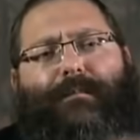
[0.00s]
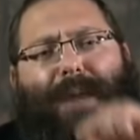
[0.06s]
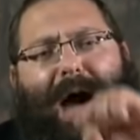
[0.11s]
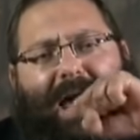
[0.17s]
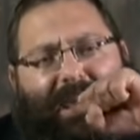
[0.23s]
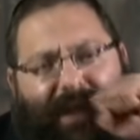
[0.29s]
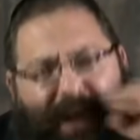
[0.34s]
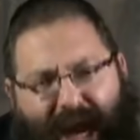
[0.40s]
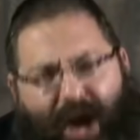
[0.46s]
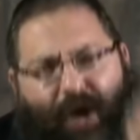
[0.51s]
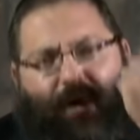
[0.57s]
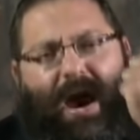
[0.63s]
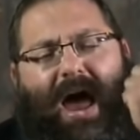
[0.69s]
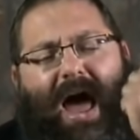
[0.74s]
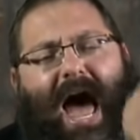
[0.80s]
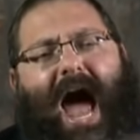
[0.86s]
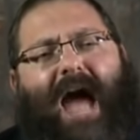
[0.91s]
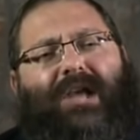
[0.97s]
By
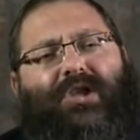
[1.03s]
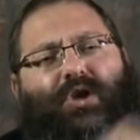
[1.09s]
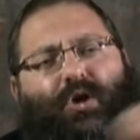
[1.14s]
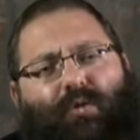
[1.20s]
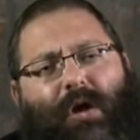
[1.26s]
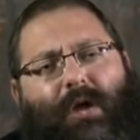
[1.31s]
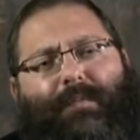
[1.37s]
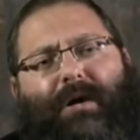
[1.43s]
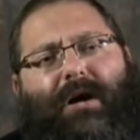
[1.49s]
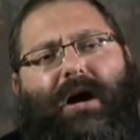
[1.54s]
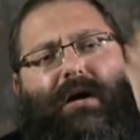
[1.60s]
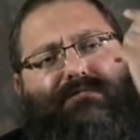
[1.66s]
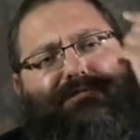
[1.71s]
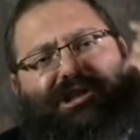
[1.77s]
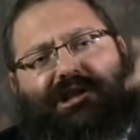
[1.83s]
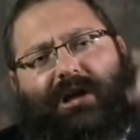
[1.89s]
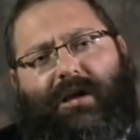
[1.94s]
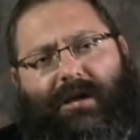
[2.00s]
Yira, I too will
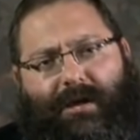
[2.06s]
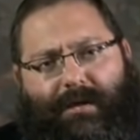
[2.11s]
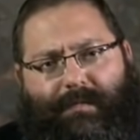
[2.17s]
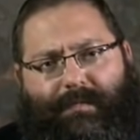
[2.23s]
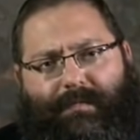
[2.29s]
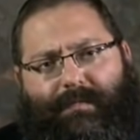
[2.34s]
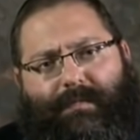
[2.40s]
become Shalom.